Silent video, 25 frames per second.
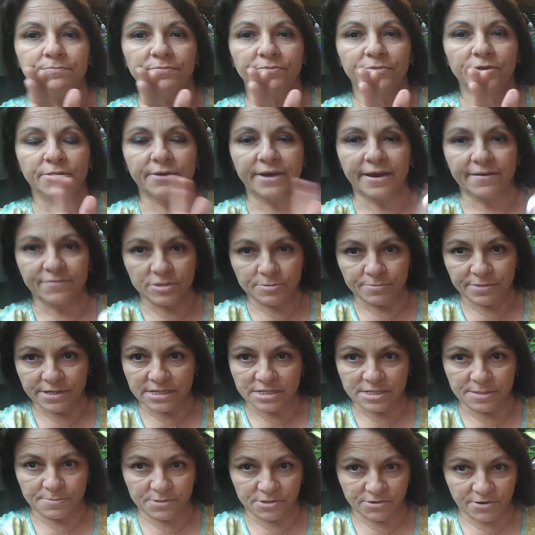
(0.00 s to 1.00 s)
You have to be a
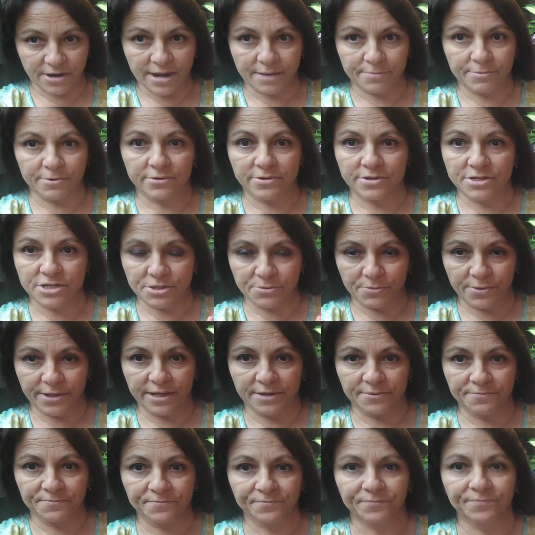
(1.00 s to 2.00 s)
subscriber to
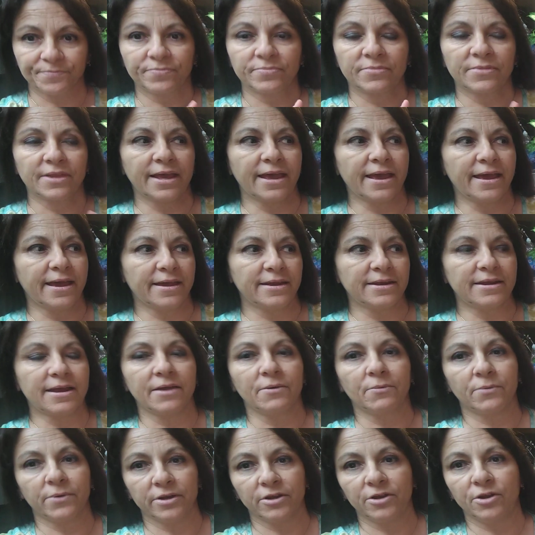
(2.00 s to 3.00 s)
win, and
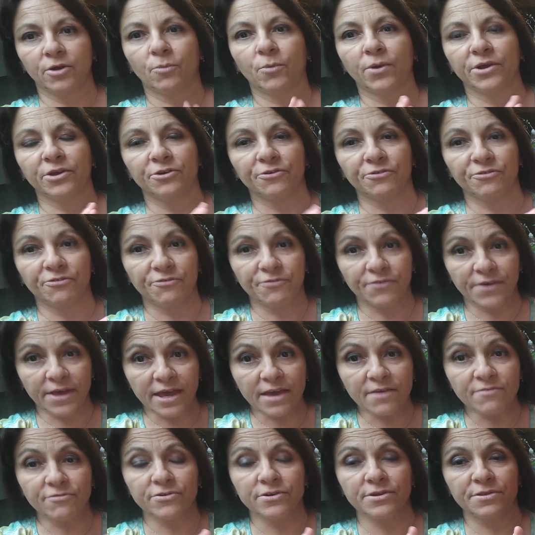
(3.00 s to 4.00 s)
I want to know what your
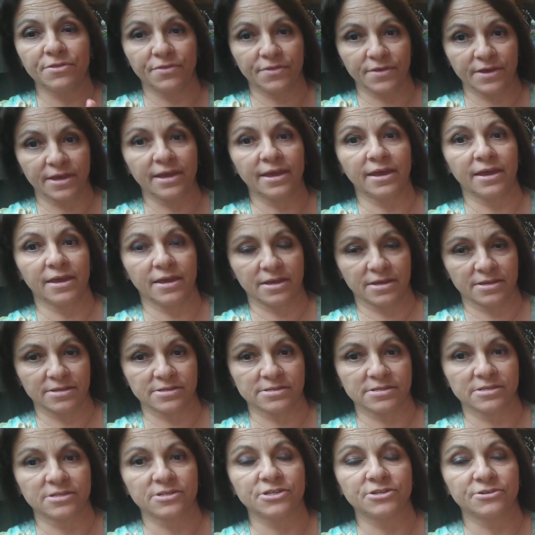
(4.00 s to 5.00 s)
favorite thing
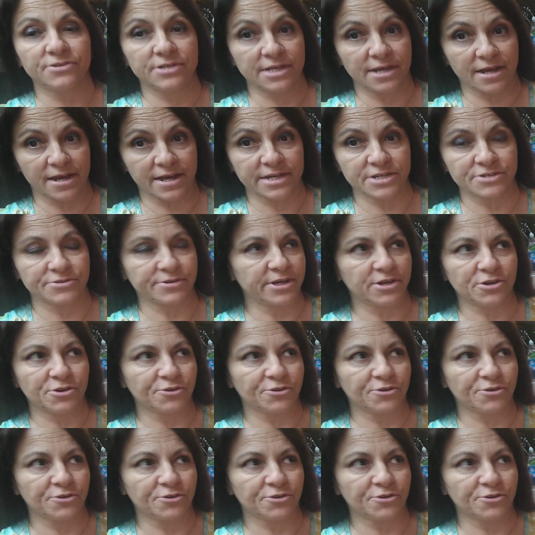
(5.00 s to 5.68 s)
is to dehydrate.